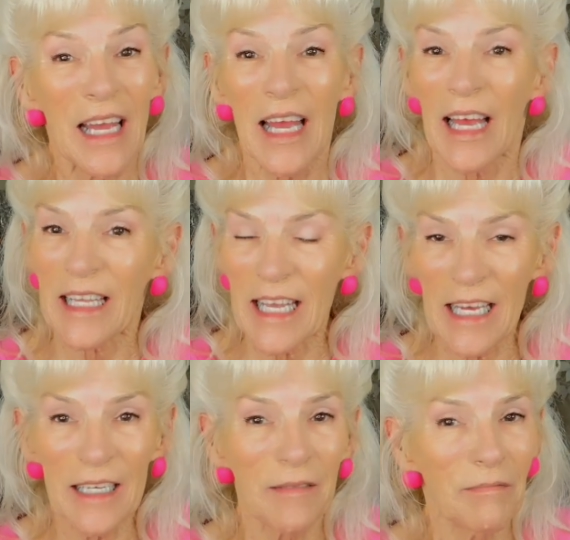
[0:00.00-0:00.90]

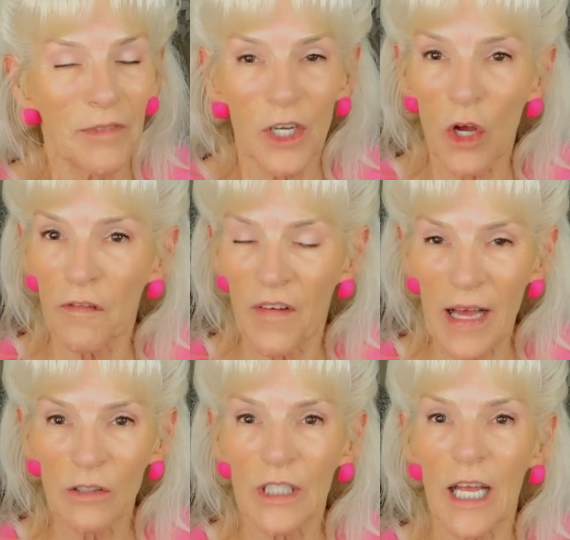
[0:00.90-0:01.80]
Again, no
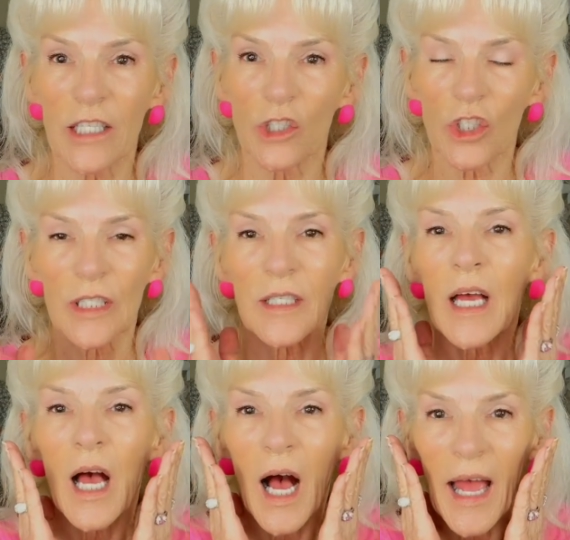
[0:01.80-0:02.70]
foundation.
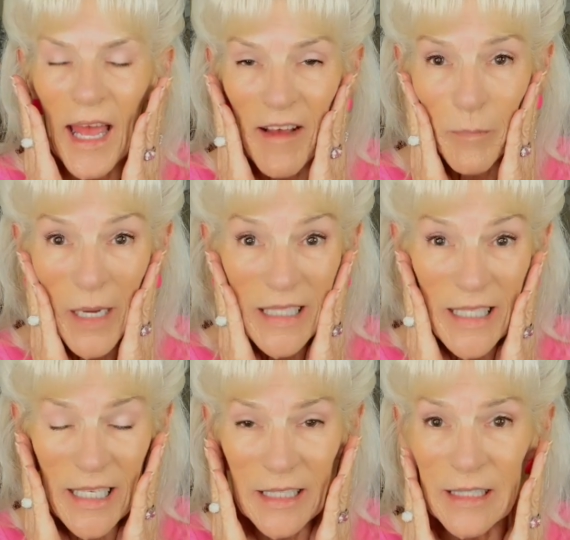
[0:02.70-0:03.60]
I have my
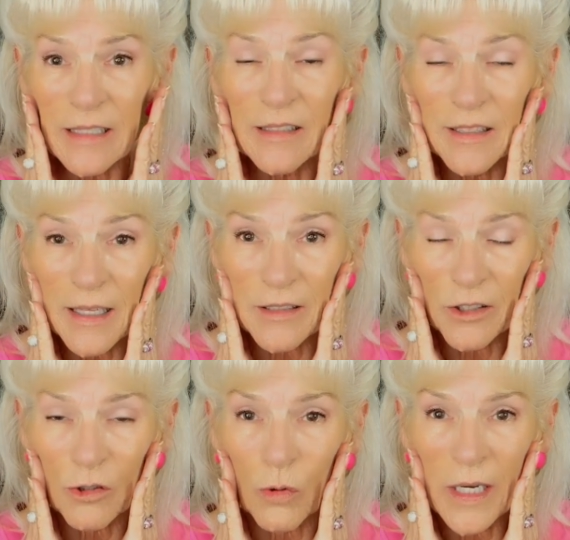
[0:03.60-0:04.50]
tinted
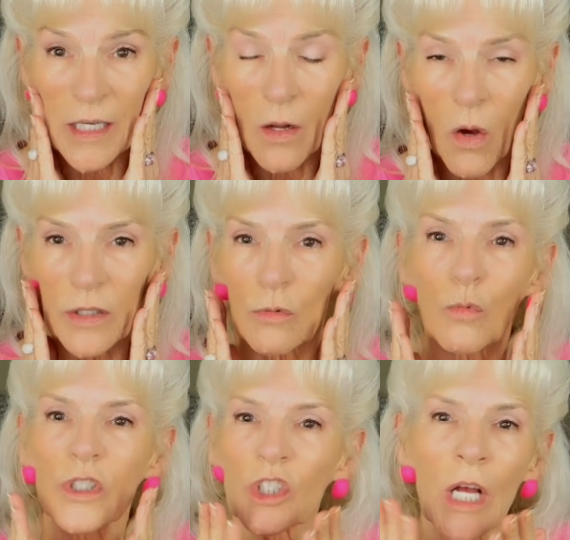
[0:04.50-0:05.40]
sunscreen on,
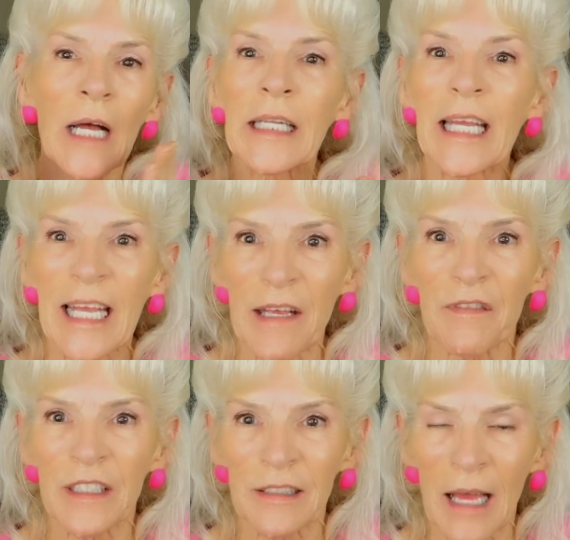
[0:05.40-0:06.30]
which kind of
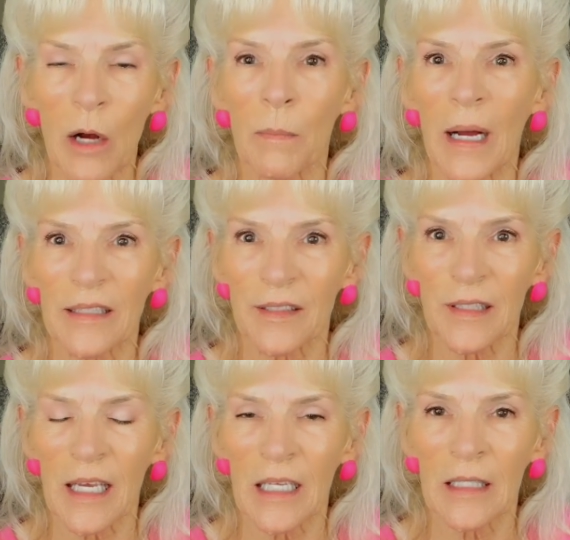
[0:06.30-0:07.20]
evens out my
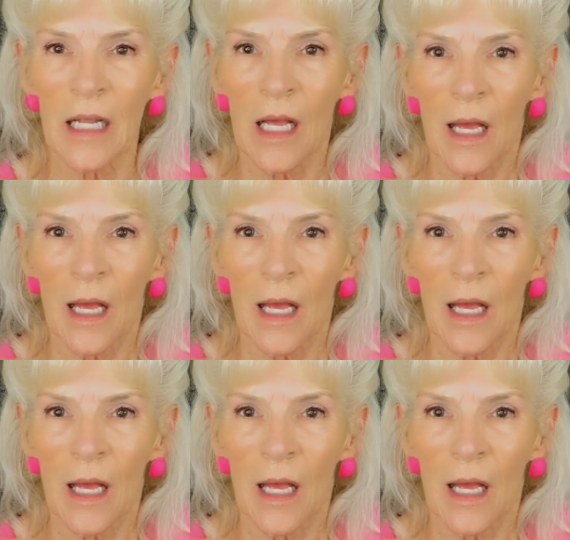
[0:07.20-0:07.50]
skin.